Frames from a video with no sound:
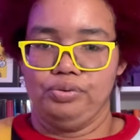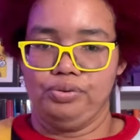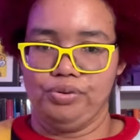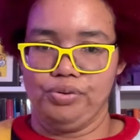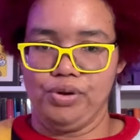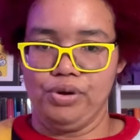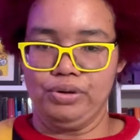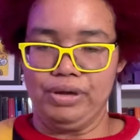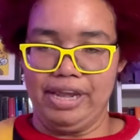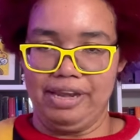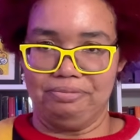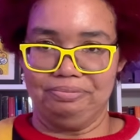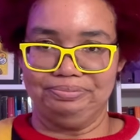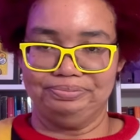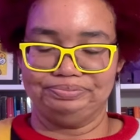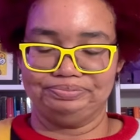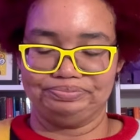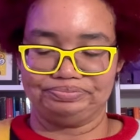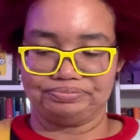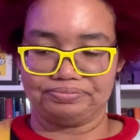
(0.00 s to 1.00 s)
Okay,
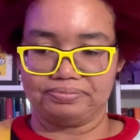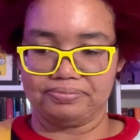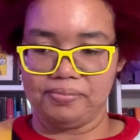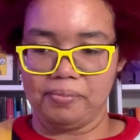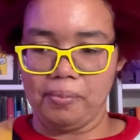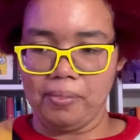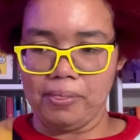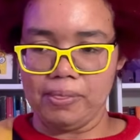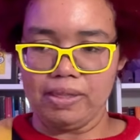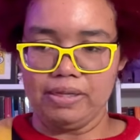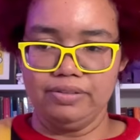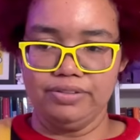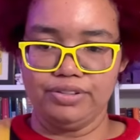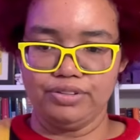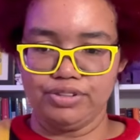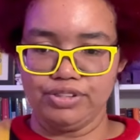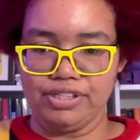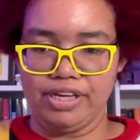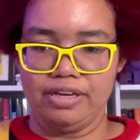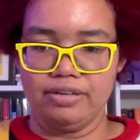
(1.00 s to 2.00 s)
so
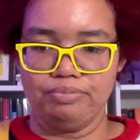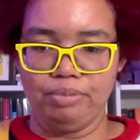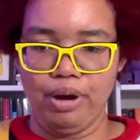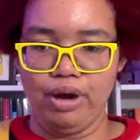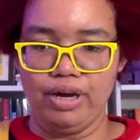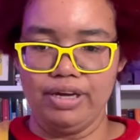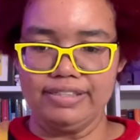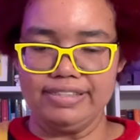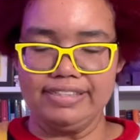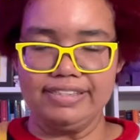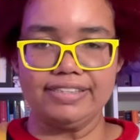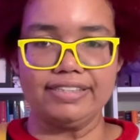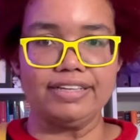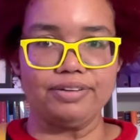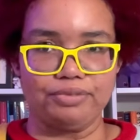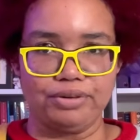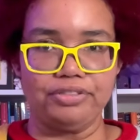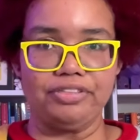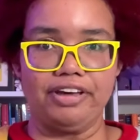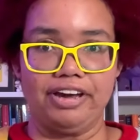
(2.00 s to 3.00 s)
just kind of pause and
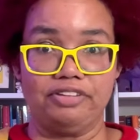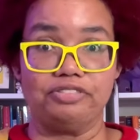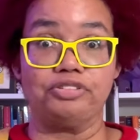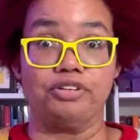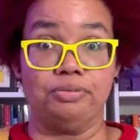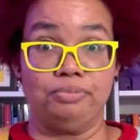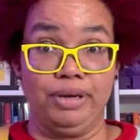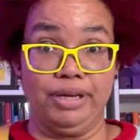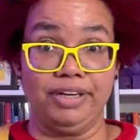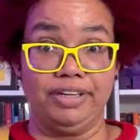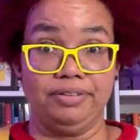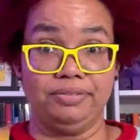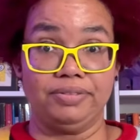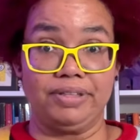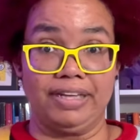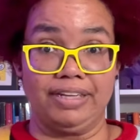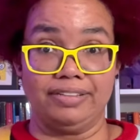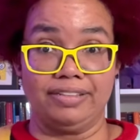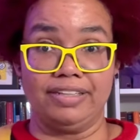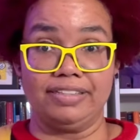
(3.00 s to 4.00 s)
sit with that for a minute.
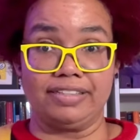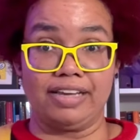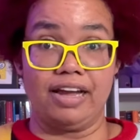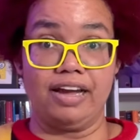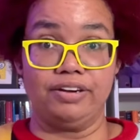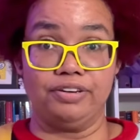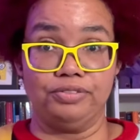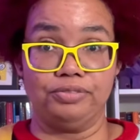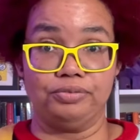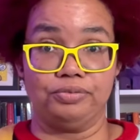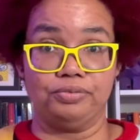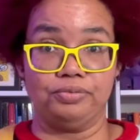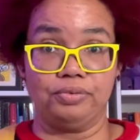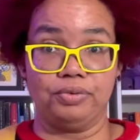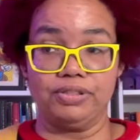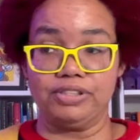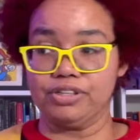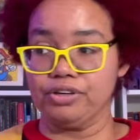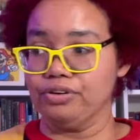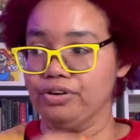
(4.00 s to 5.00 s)
That's kind of
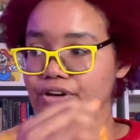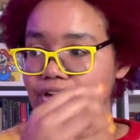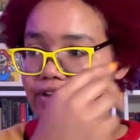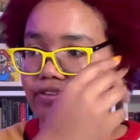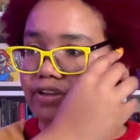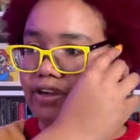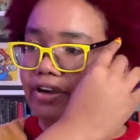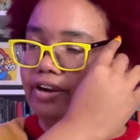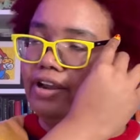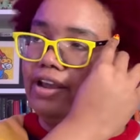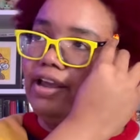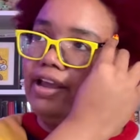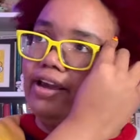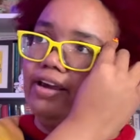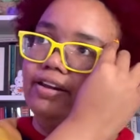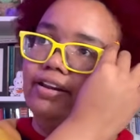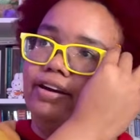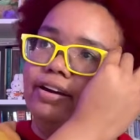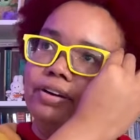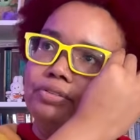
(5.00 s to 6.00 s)
what's going on there.
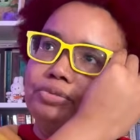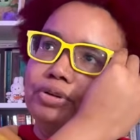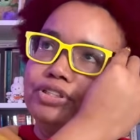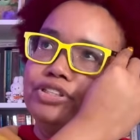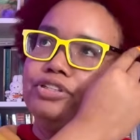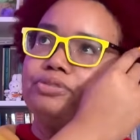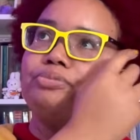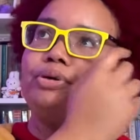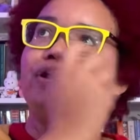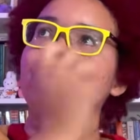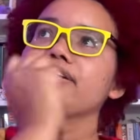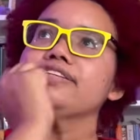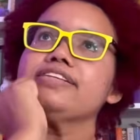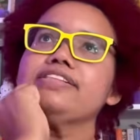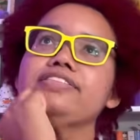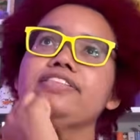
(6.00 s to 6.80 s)
And I want you to pause and